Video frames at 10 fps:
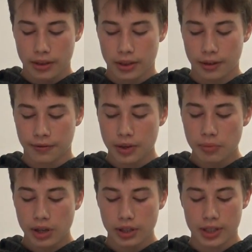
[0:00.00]
The
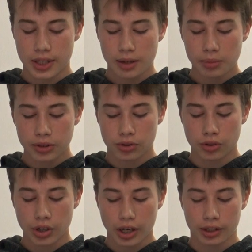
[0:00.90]
female is able to
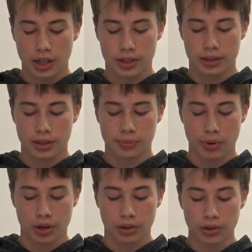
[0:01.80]
recognize this
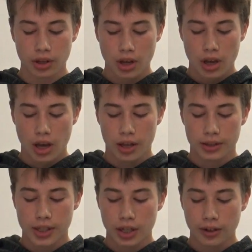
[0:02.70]
pattern and
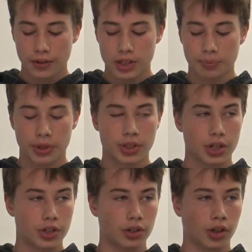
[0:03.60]
tell if it's a
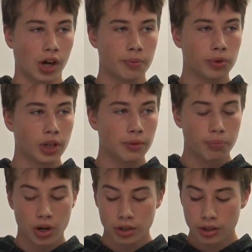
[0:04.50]
potential copulate
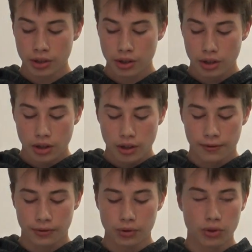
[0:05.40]
partner,
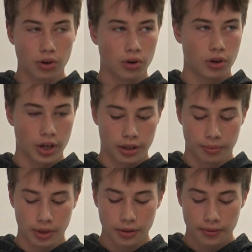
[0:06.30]
food, or
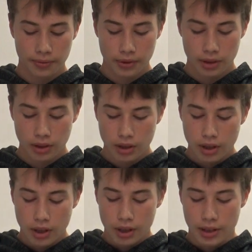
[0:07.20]
enemy.
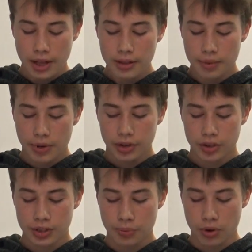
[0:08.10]
Then the male
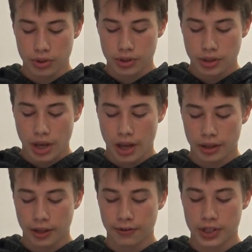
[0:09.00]
responds, and
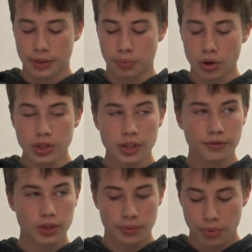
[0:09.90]
if it's a positive
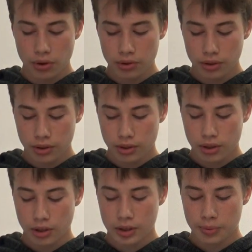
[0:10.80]

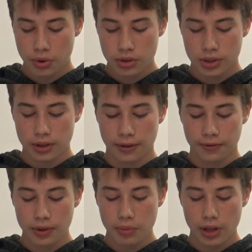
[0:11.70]
response, the
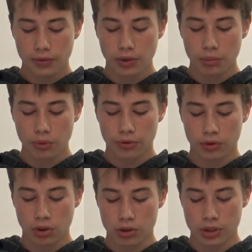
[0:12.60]
female will move
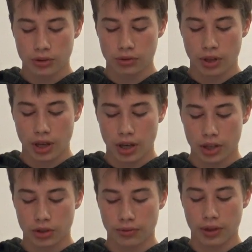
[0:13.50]
closer to the
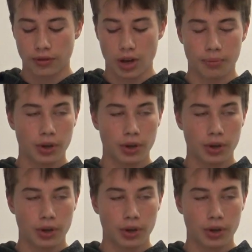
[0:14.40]
edge of the web